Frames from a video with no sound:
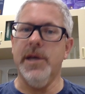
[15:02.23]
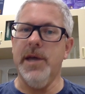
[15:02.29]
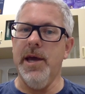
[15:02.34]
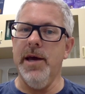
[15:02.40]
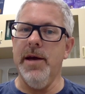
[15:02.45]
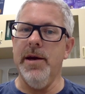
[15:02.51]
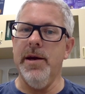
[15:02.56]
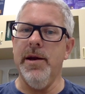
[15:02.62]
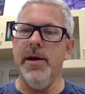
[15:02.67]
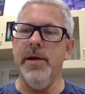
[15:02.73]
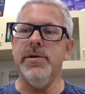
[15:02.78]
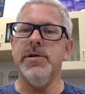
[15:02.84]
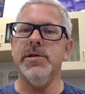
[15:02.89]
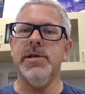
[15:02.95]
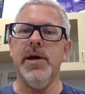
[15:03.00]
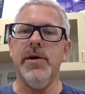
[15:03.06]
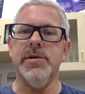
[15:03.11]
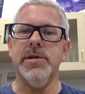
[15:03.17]
Canada,
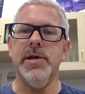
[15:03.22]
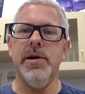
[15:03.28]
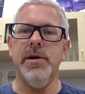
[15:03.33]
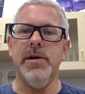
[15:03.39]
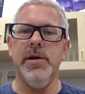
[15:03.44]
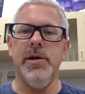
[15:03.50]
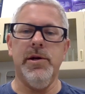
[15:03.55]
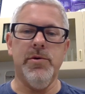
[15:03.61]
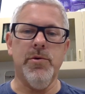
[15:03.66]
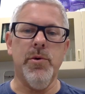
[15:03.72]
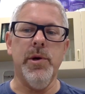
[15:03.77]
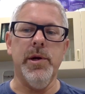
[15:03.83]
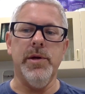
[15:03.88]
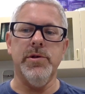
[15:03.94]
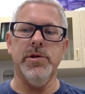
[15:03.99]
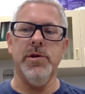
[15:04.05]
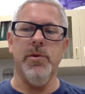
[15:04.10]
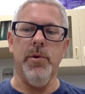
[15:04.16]
just outside of Detroit,
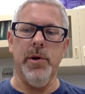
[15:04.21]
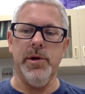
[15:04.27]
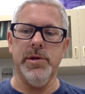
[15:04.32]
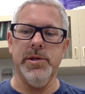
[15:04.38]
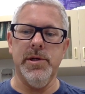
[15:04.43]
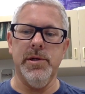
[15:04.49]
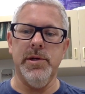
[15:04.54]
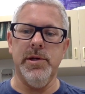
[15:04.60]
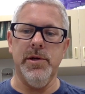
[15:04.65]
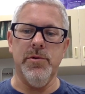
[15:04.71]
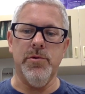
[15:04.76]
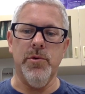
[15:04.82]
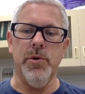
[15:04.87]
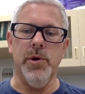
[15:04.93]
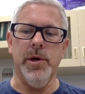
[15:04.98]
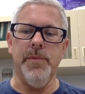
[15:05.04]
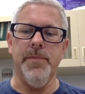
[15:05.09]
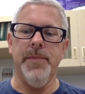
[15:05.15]
and she works in
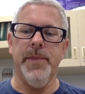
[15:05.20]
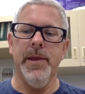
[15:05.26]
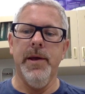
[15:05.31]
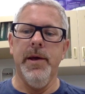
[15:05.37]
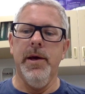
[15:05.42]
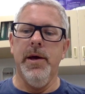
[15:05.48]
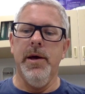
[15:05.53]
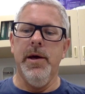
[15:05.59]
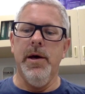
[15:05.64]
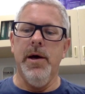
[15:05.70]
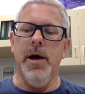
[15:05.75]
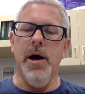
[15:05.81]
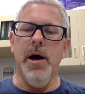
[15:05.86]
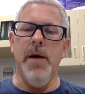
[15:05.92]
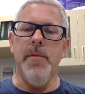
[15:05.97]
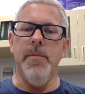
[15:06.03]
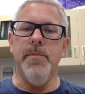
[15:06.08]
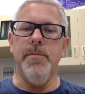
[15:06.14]
Detroit.
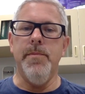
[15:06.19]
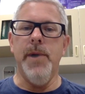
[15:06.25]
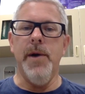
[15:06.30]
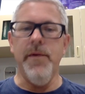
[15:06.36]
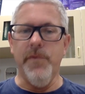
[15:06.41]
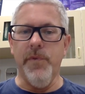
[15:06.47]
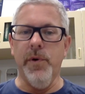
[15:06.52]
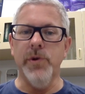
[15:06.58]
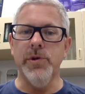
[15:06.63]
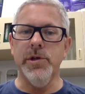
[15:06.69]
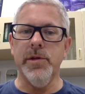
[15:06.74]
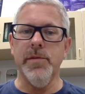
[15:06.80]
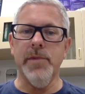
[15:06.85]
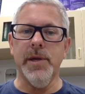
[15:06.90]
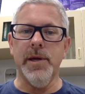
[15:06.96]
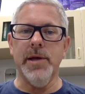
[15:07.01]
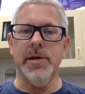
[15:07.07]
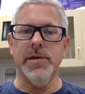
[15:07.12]
Unfortunately,
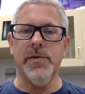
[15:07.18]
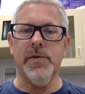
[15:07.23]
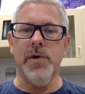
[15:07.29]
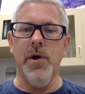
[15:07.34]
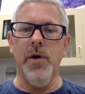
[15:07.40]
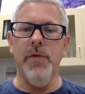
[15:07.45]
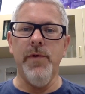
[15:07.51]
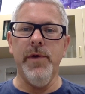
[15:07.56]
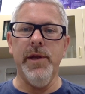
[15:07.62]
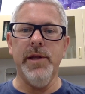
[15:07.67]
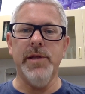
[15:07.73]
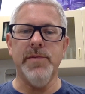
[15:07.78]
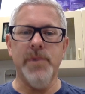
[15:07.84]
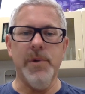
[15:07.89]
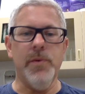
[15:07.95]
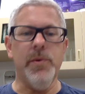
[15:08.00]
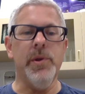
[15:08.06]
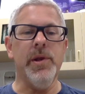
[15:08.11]
because of COVID, it's
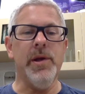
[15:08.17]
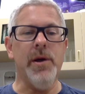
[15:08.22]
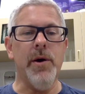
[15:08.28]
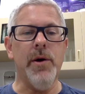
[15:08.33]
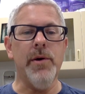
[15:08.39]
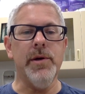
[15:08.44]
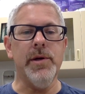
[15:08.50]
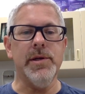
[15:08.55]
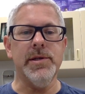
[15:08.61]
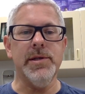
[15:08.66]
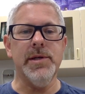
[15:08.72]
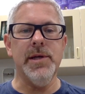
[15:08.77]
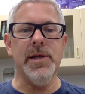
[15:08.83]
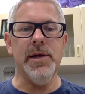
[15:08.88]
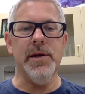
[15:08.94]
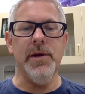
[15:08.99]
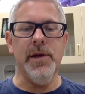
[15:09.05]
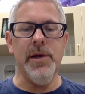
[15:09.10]
been really hard to
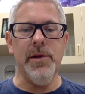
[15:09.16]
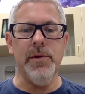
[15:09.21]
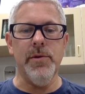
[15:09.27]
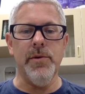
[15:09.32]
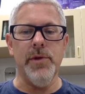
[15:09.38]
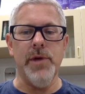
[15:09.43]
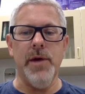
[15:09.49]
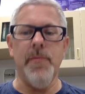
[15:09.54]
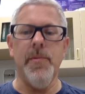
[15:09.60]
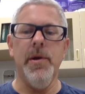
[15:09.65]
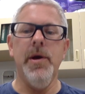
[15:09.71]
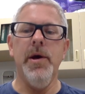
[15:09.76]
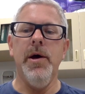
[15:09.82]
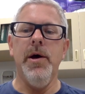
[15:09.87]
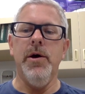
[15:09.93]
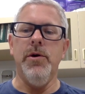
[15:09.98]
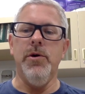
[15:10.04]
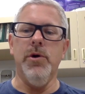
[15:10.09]
see either of them.
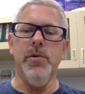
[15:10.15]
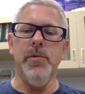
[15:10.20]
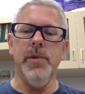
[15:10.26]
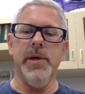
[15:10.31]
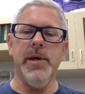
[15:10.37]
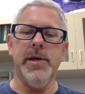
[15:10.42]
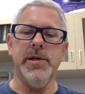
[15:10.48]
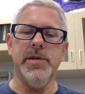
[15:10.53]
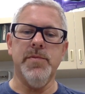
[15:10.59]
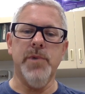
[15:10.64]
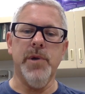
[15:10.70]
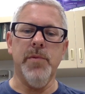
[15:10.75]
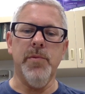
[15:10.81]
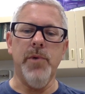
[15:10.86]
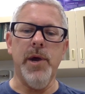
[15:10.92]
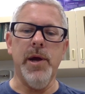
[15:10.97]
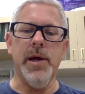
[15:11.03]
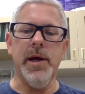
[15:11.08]
Normally, in spring
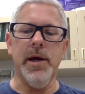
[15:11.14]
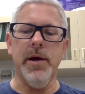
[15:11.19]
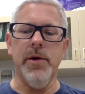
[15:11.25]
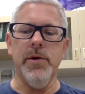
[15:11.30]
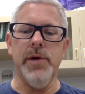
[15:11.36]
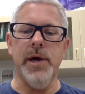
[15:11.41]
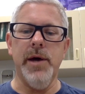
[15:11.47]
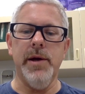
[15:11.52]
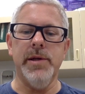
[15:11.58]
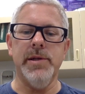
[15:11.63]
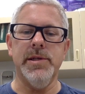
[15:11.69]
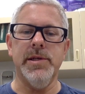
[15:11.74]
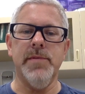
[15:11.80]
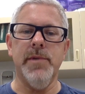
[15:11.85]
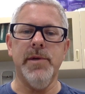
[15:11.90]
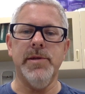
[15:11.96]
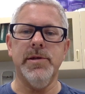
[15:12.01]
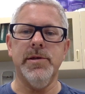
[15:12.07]
break, I go down and see
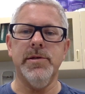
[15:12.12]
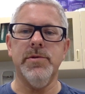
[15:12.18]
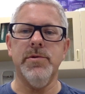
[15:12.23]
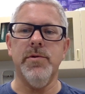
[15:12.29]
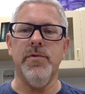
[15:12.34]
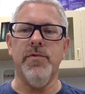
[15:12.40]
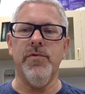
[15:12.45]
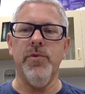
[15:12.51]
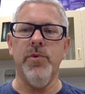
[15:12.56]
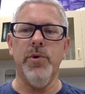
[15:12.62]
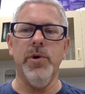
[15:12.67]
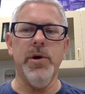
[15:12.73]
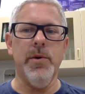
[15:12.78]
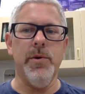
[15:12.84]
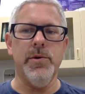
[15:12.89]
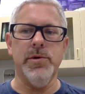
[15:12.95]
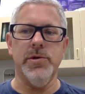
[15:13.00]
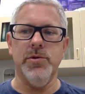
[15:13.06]
my sister in Florida,
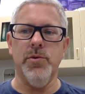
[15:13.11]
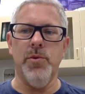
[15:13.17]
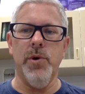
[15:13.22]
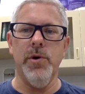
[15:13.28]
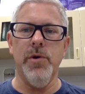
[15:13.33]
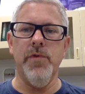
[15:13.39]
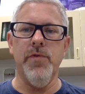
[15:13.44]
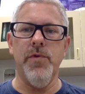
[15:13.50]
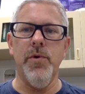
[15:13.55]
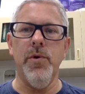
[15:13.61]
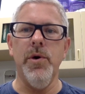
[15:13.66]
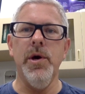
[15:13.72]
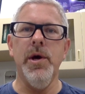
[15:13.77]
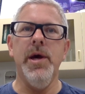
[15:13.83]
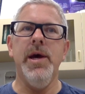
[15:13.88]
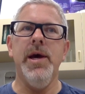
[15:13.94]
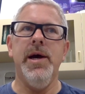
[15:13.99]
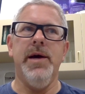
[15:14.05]
which is wonderful.
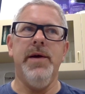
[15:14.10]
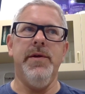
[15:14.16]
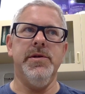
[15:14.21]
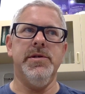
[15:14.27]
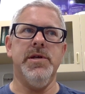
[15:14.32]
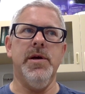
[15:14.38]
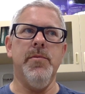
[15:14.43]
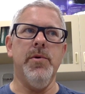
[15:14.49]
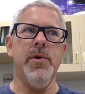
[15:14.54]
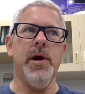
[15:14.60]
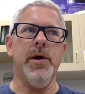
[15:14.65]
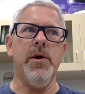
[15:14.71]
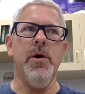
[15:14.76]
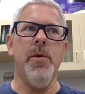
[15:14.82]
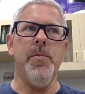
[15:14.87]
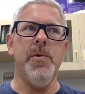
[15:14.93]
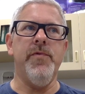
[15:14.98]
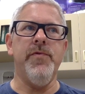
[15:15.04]
In the summer, I go
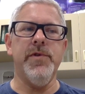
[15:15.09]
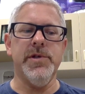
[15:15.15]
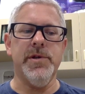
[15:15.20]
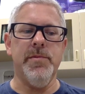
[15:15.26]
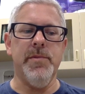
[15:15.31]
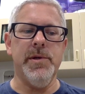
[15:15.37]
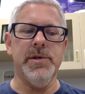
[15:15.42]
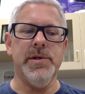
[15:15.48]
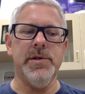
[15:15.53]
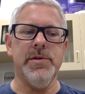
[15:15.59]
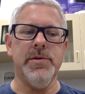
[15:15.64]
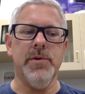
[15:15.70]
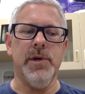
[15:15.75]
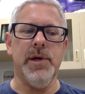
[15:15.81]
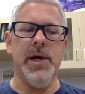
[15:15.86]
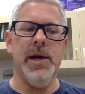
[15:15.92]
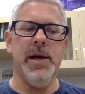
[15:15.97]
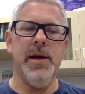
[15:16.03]
up and visit my sister in
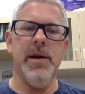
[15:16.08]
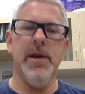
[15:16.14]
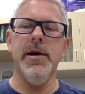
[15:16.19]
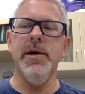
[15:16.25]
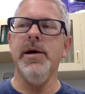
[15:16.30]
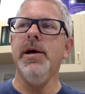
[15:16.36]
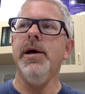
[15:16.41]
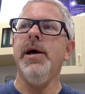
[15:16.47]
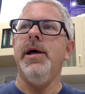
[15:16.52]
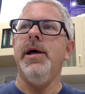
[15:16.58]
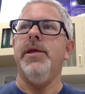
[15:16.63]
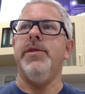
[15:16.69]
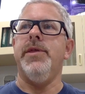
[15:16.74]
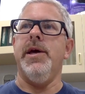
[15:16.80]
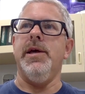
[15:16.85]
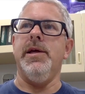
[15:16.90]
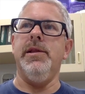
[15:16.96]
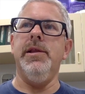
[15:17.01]
Canada.
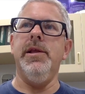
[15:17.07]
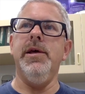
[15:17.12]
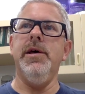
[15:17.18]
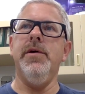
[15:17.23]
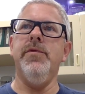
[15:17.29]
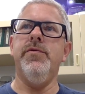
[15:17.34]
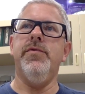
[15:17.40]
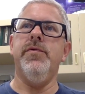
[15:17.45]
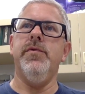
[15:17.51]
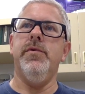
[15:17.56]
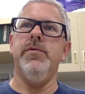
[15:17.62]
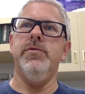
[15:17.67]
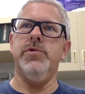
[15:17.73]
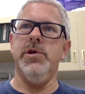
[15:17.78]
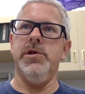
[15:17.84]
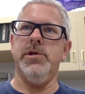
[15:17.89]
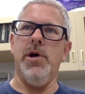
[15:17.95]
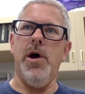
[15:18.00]
They live
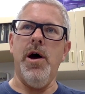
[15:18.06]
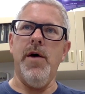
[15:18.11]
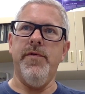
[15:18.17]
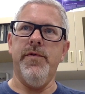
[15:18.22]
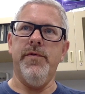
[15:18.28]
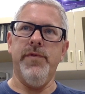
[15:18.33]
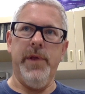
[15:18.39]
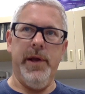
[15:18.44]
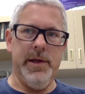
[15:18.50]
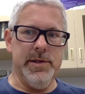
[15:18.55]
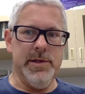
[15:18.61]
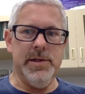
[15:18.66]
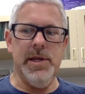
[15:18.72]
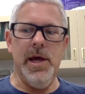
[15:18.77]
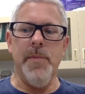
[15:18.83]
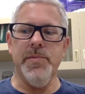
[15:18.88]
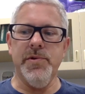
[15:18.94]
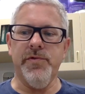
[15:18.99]
just off of like
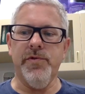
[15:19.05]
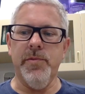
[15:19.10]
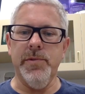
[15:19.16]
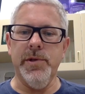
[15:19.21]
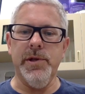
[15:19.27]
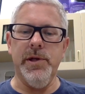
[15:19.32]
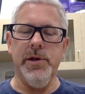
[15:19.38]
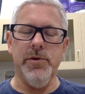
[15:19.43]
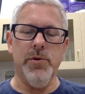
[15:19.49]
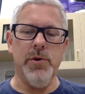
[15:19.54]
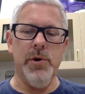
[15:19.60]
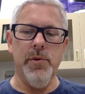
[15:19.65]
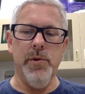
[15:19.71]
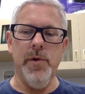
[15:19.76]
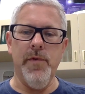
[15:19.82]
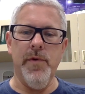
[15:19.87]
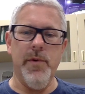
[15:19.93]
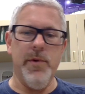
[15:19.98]
steps from the Detroit
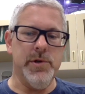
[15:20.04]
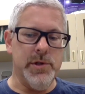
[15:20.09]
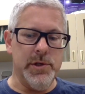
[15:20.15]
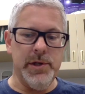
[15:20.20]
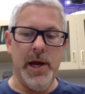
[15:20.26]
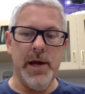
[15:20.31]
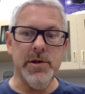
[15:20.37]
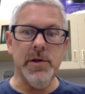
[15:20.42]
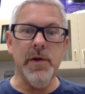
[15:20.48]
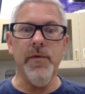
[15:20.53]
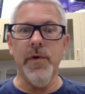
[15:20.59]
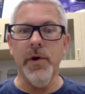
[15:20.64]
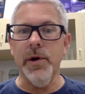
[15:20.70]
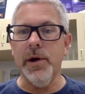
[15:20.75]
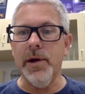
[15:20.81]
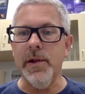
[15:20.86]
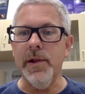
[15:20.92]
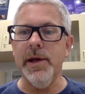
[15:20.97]
River, which is actually very
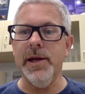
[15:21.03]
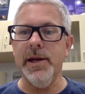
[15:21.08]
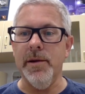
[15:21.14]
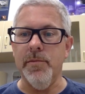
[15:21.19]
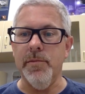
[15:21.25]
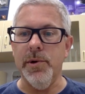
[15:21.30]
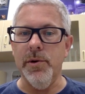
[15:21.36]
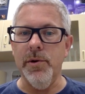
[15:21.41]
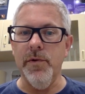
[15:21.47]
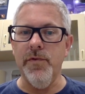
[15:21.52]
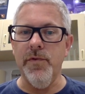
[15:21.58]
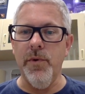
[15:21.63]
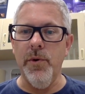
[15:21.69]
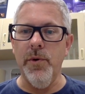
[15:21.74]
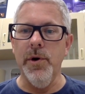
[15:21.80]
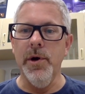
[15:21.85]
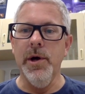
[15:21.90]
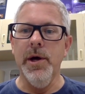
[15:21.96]
clean and
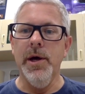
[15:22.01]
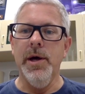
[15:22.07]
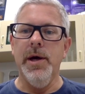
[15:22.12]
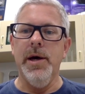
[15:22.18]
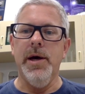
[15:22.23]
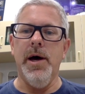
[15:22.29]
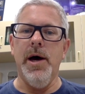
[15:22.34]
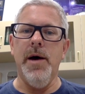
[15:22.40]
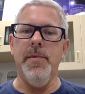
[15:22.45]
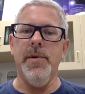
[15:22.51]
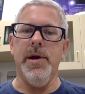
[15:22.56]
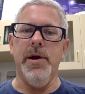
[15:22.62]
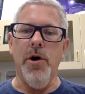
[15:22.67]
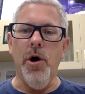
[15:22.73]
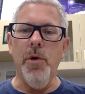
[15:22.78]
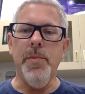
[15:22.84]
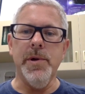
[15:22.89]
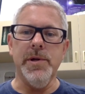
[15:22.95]
beautiful, and
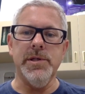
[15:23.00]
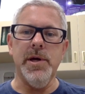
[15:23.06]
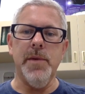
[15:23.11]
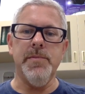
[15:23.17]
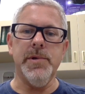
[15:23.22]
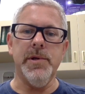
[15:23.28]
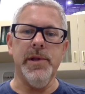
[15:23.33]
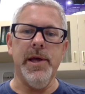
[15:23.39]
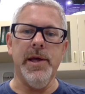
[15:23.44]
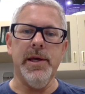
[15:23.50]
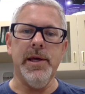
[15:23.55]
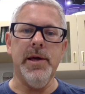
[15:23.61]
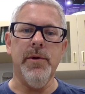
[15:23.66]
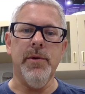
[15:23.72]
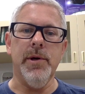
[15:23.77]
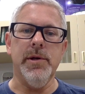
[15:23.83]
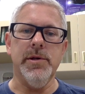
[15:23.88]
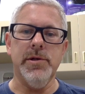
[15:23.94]
opens up to Lake
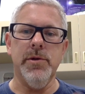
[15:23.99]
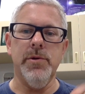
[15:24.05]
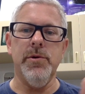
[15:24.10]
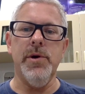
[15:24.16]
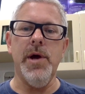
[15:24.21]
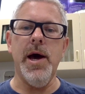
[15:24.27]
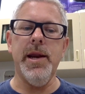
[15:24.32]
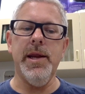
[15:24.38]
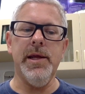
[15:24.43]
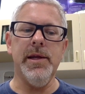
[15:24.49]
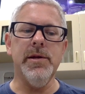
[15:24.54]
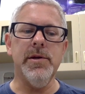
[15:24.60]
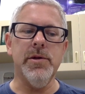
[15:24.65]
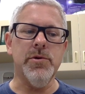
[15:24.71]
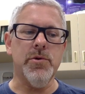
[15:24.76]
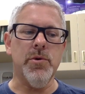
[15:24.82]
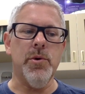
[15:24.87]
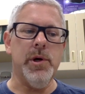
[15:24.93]
Erie. So they're not in
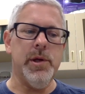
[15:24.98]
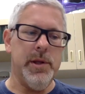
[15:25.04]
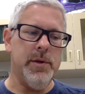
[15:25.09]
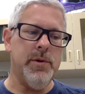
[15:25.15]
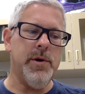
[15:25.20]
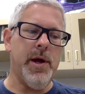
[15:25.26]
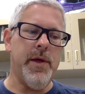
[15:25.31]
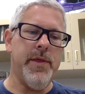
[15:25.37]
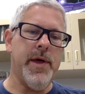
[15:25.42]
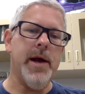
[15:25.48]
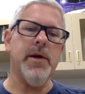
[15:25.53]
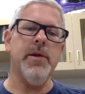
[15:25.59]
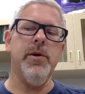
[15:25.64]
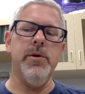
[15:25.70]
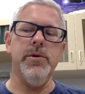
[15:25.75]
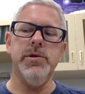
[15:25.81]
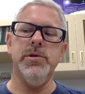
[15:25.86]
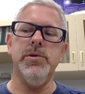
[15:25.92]
Detroit; they're not that
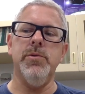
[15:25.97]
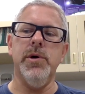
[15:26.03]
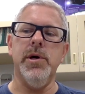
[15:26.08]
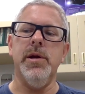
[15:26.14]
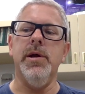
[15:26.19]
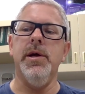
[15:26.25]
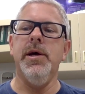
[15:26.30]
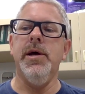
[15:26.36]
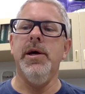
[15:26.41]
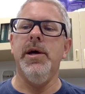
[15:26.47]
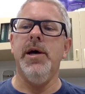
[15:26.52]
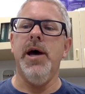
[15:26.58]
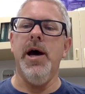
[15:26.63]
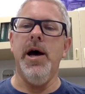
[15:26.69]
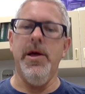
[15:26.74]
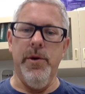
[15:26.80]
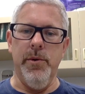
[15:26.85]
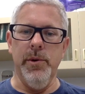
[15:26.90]
close to it.
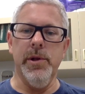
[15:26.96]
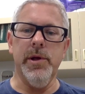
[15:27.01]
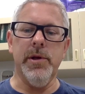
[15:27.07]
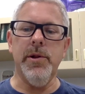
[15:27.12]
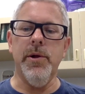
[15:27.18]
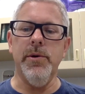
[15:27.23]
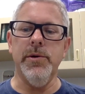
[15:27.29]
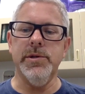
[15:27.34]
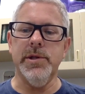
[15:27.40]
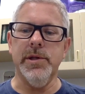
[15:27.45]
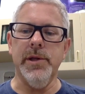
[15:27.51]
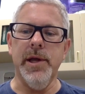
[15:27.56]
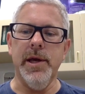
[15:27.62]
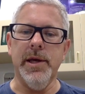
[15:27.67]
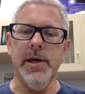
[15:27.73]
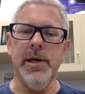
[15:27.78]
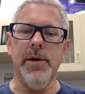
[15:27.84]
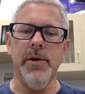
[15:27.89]
They're really close to
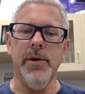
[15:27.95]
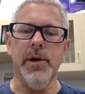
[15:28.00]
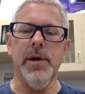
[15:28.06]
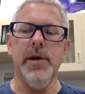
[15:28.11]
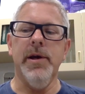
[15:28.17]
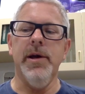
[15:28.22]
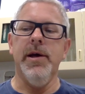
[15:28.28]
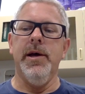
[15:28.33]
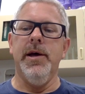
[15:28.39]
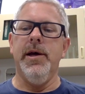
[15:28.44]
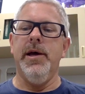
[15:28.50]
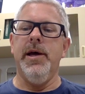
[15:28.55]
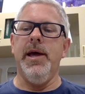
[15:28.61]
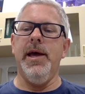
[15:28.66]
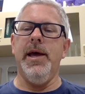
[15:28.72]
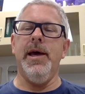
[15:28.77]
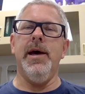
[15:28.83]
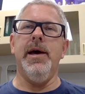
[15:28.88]
Lake Erie,
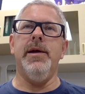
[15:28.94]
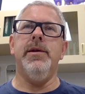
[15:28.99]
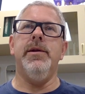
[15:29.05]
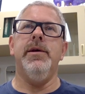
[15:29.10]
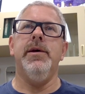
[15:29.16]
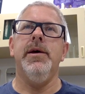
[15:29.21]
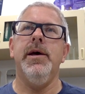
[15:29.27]
and